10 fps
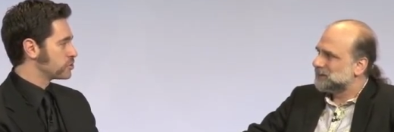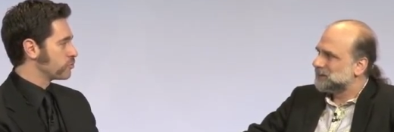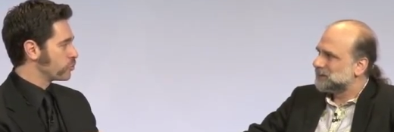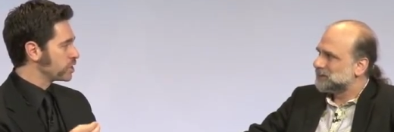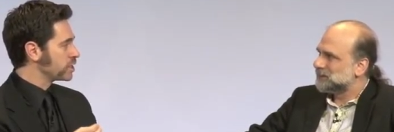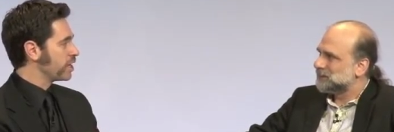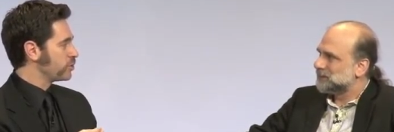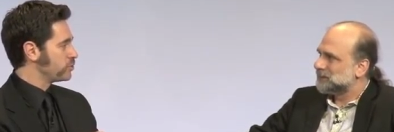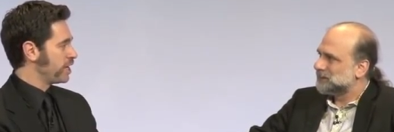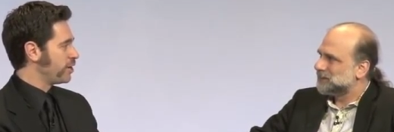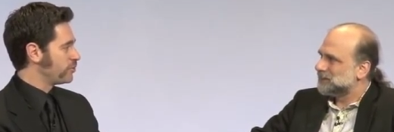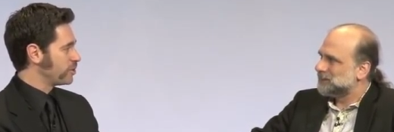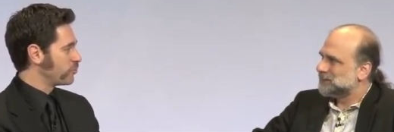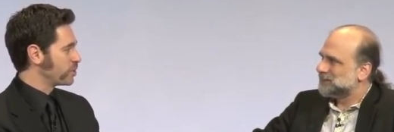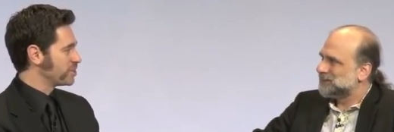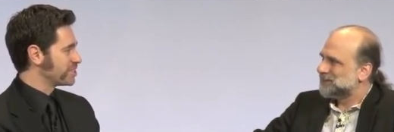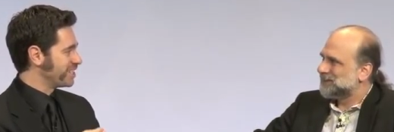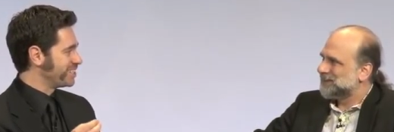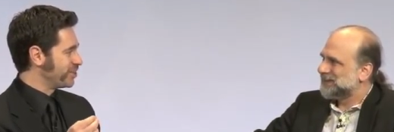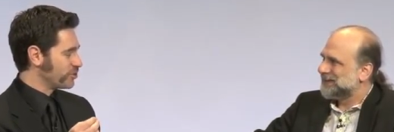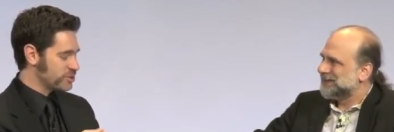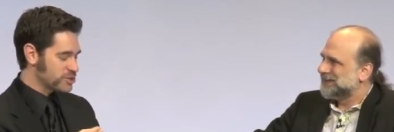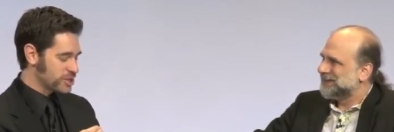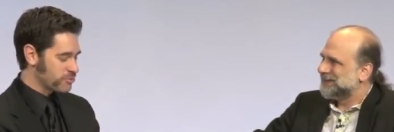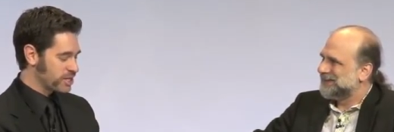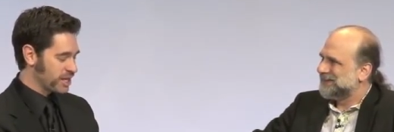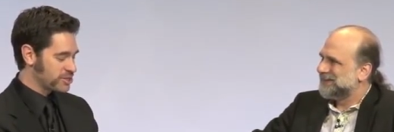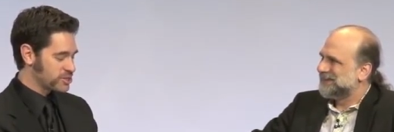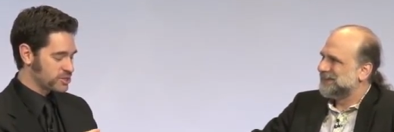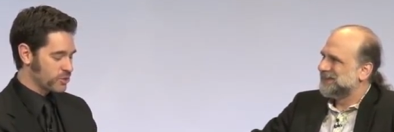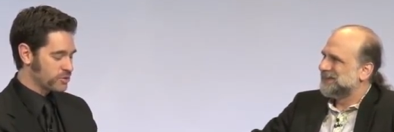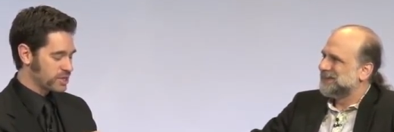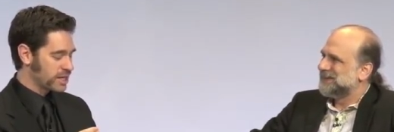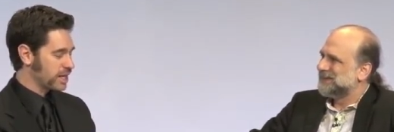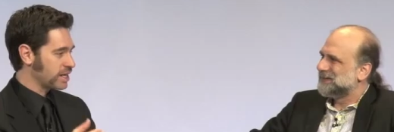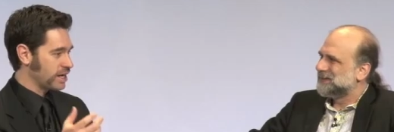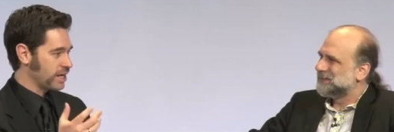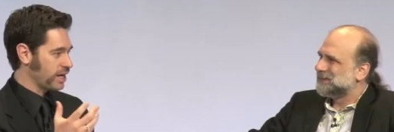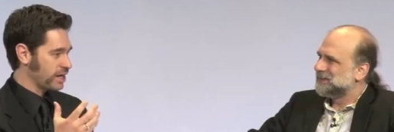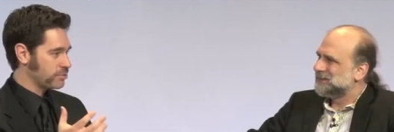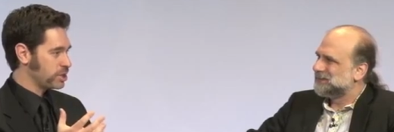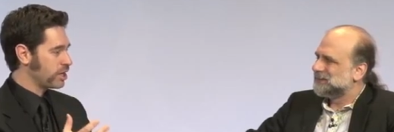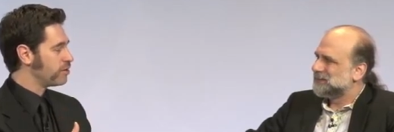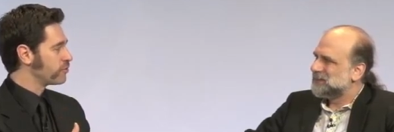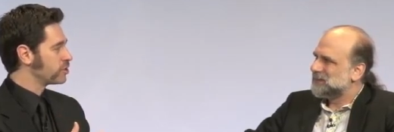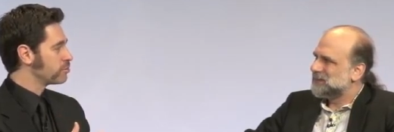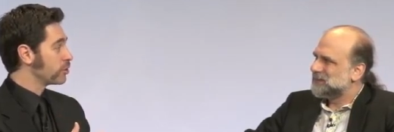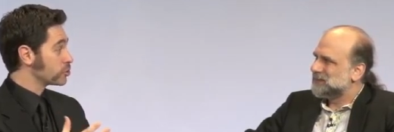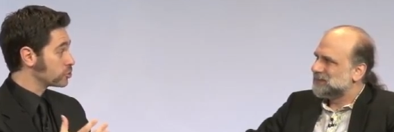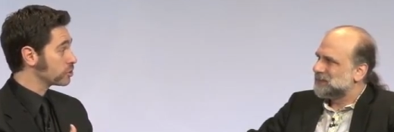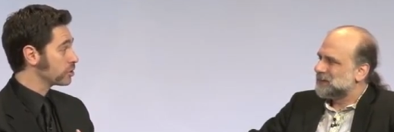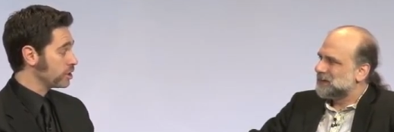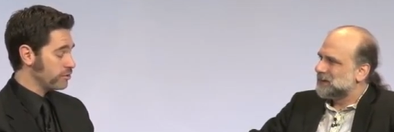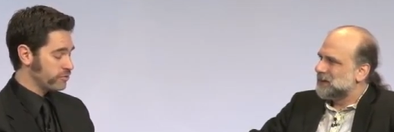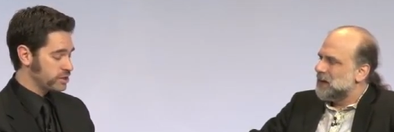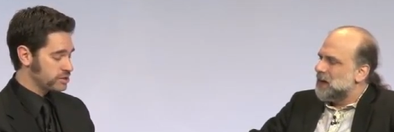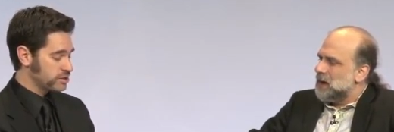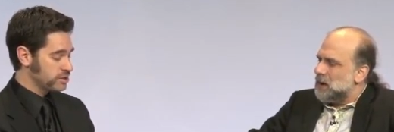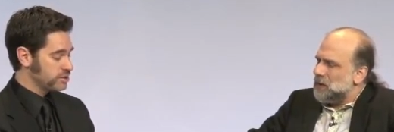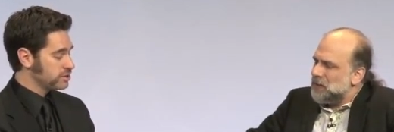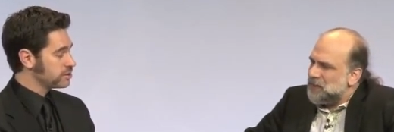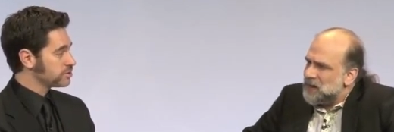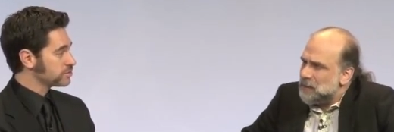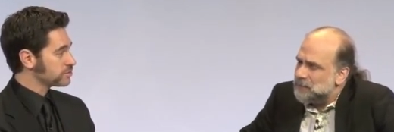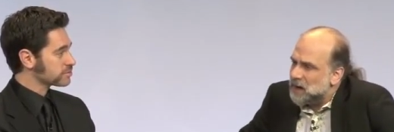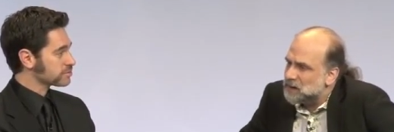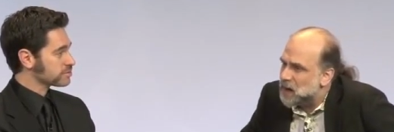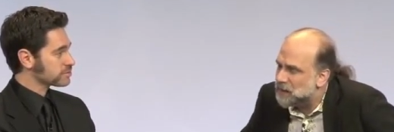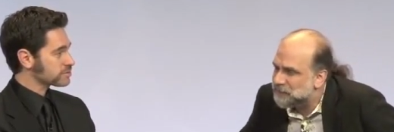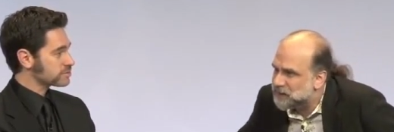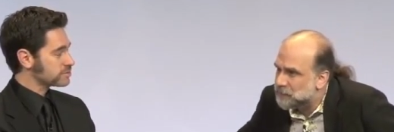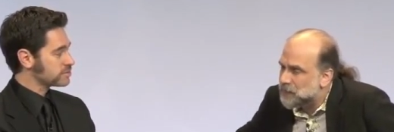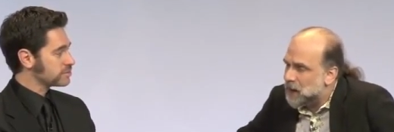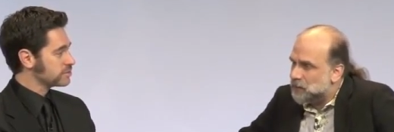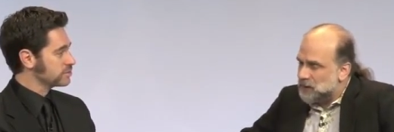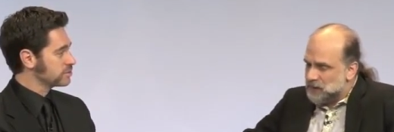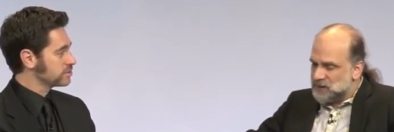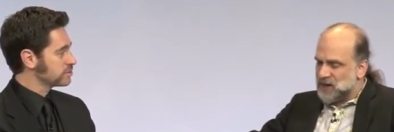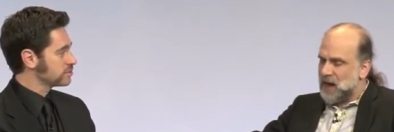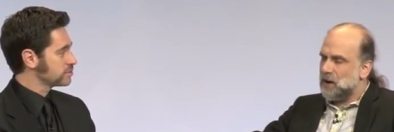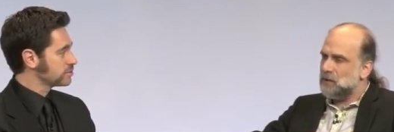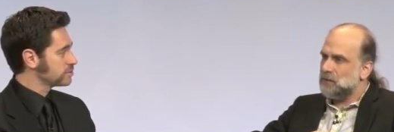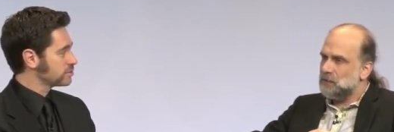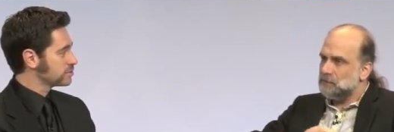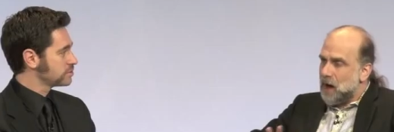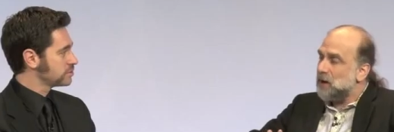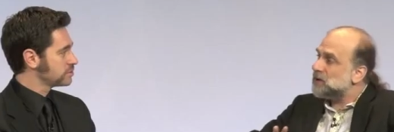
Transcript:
Speaker 1: that really got you down, that really said, you know, this is something I just don't think I, I can be confident about or shook your confidence?
Speaker 2: Well, the thing I'm not confident about is how modern